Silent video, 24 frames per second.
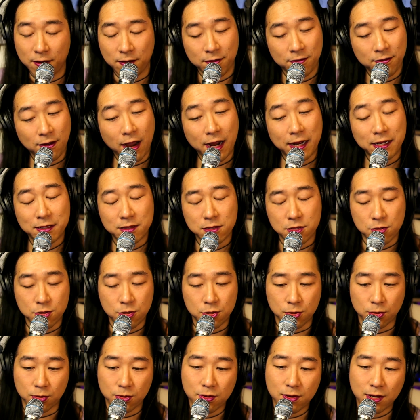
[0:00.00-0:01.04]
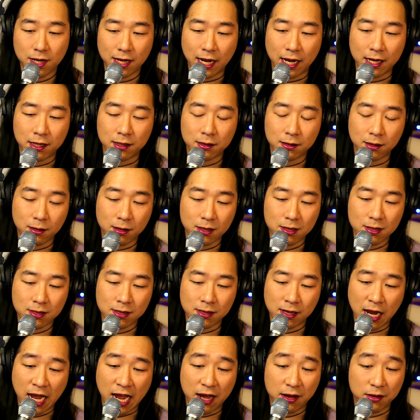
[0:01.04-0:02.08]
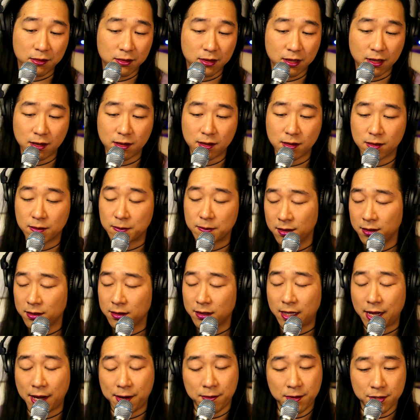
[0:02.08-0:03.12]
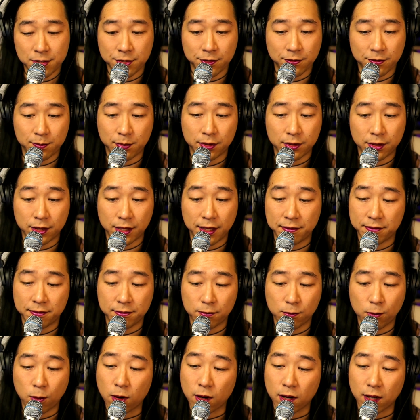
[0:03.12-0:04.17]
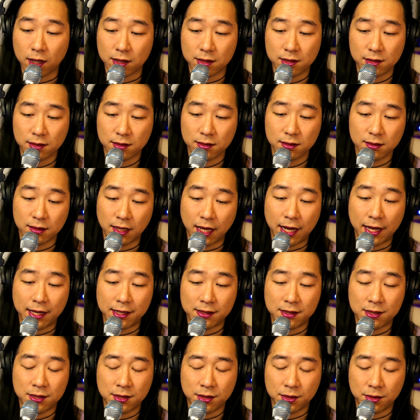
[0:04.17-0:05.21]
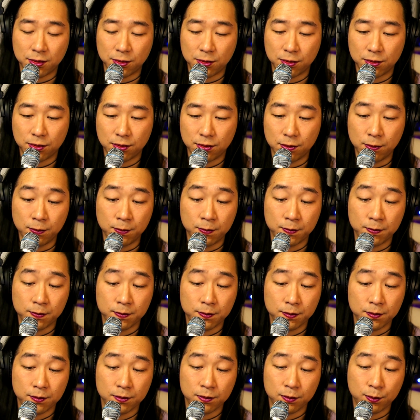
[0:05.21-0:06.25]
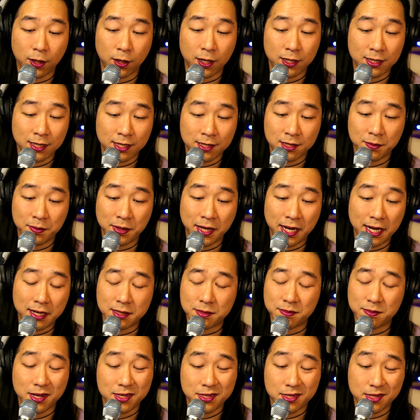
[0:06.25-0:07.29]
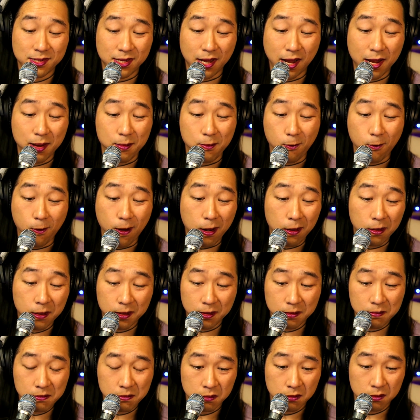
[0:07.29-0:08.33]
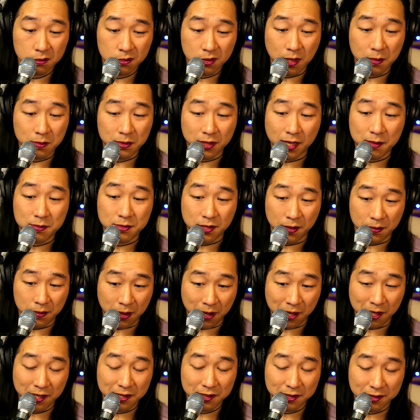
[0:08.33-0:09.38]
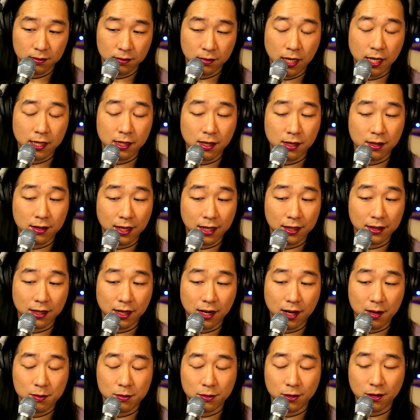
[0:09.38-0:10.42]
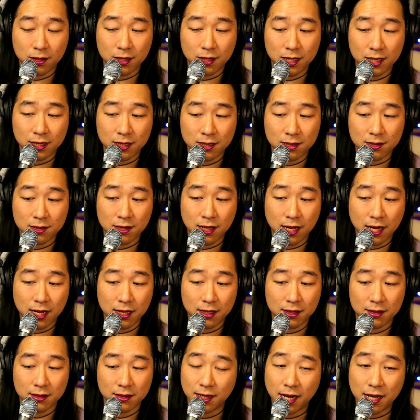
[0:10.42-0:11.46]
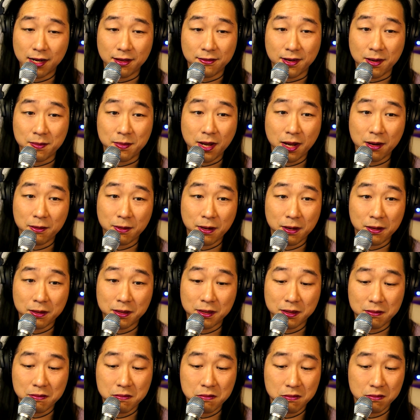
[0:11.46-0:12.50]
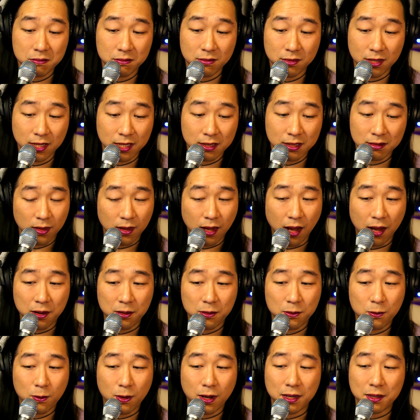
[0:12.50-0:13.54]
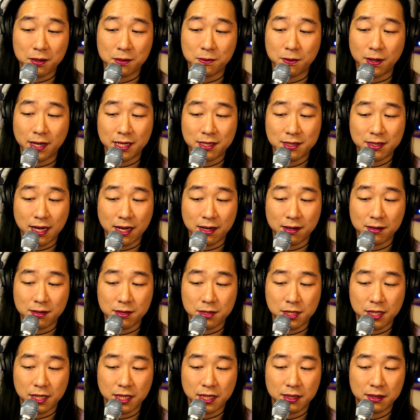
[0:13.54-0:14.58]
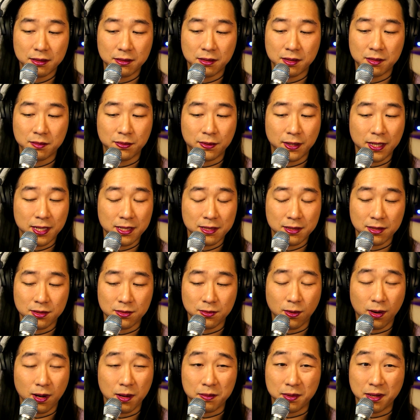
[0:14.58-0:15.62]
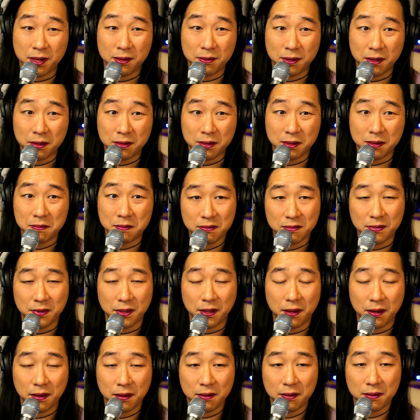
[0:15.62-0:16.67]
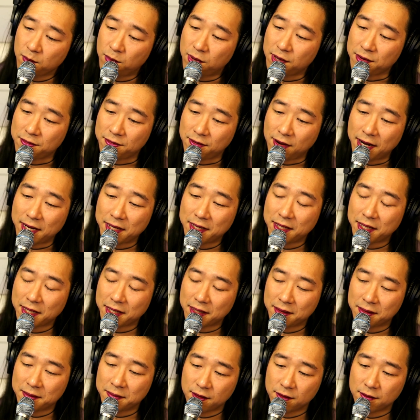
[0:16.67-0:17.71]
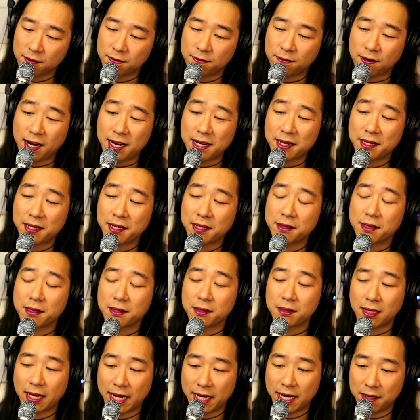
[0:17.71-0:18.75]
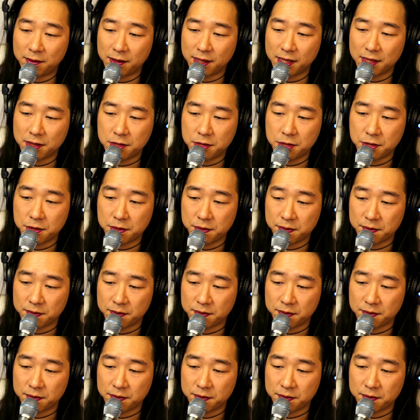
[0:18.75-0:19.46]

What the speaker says: find joy and learn how their language of belief works, and to participate as much as I am welcome. Sometimes I'm not. And the thing that I'm learning is that, and if I'm not welcome, then I don't want to waste energy on places where I'm not welcome. Yeah. But finding the language